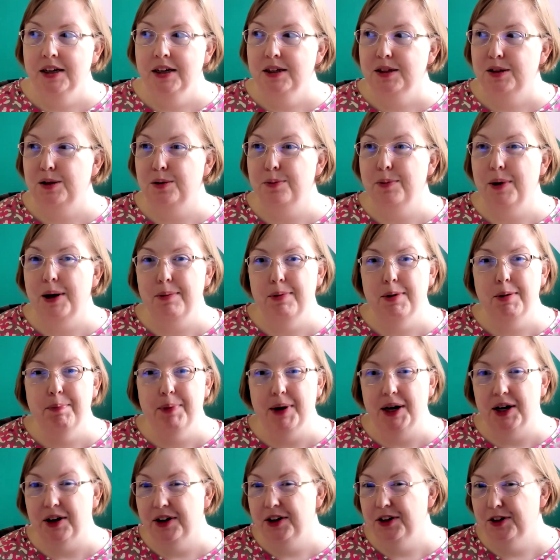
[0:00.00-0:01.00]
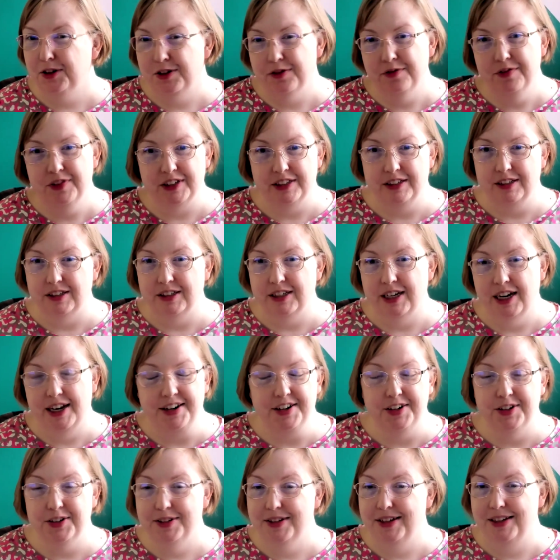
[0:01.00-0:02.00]
So maybe barriers and
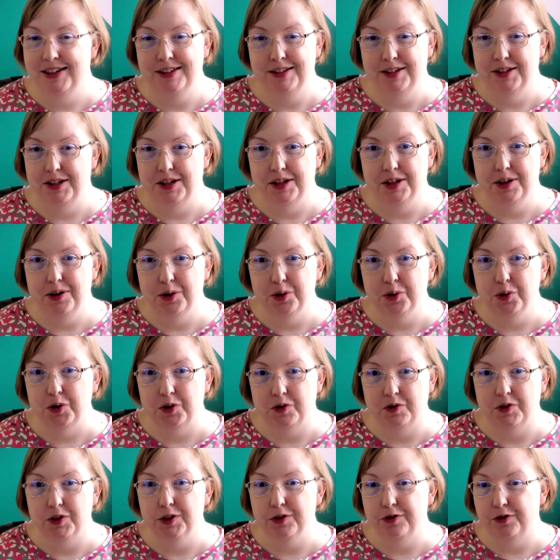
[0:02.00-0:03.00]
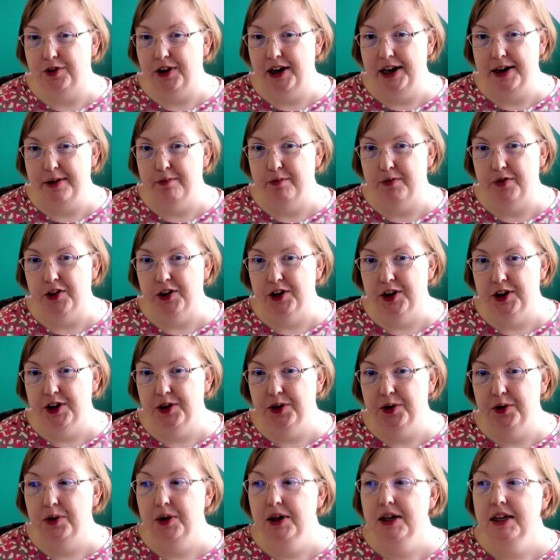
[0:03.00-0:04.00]
facilitators isn't a useful frame for
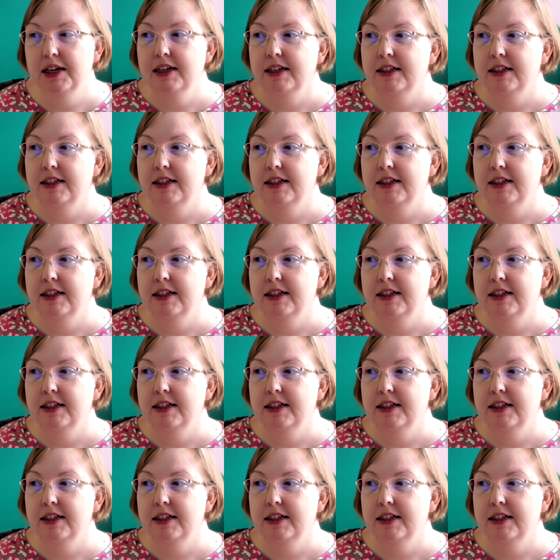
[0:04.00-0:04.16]
you.